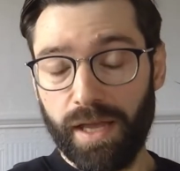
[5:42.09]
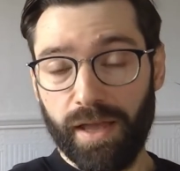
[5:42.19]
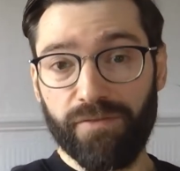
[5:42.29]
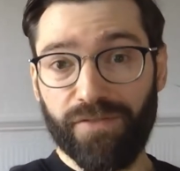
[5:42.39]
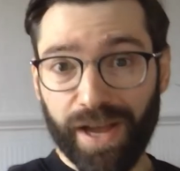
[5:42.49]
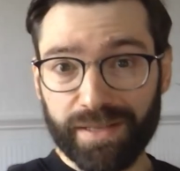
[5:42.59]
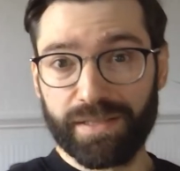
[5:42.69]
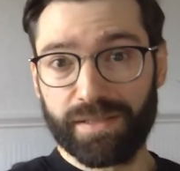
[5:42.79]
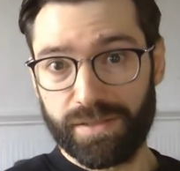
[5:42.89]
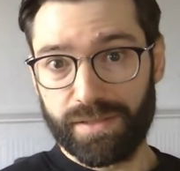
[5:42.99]
In fact,
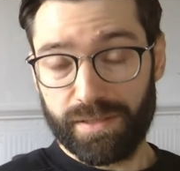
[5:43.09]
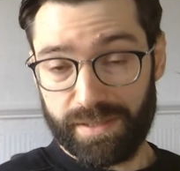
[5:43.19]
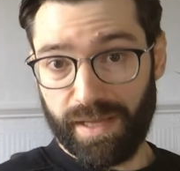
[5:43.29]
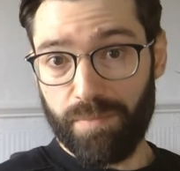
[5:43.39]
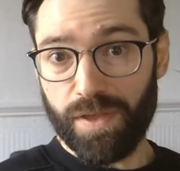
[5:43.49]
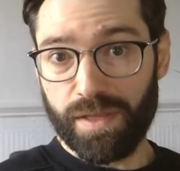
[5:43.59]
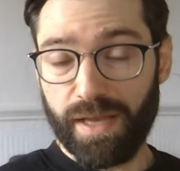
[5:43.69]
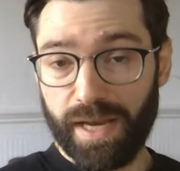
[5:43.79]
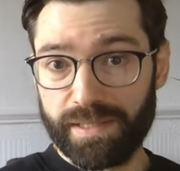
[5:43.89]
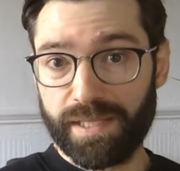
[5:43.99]
it's something
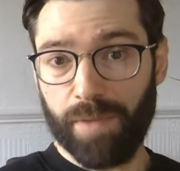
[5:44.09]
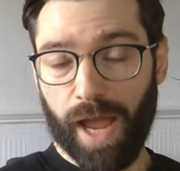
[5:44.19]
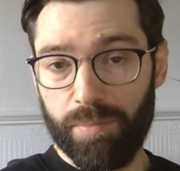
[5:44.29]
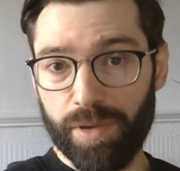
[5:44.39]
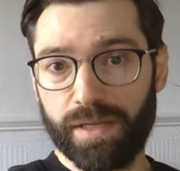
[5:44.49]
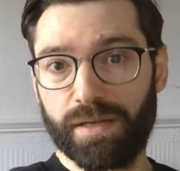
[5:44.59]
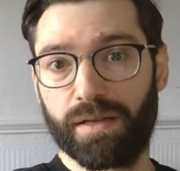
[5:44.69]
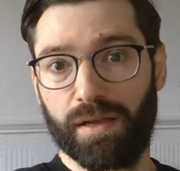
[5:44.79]
that ends up happening